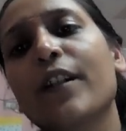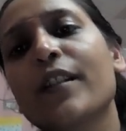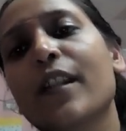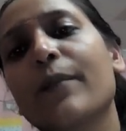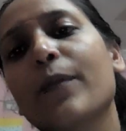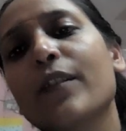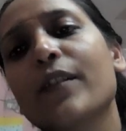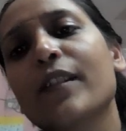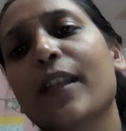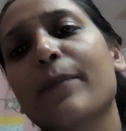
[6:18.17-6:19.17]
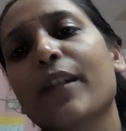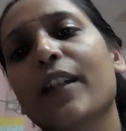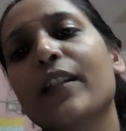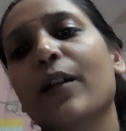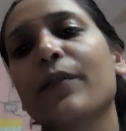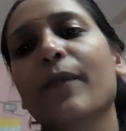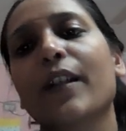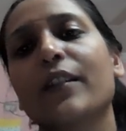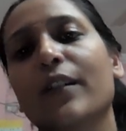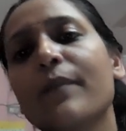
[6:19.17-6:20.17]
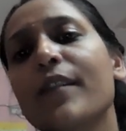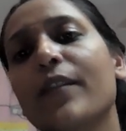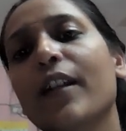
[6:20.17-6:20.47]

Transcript: First, I'm going to separate out my terms.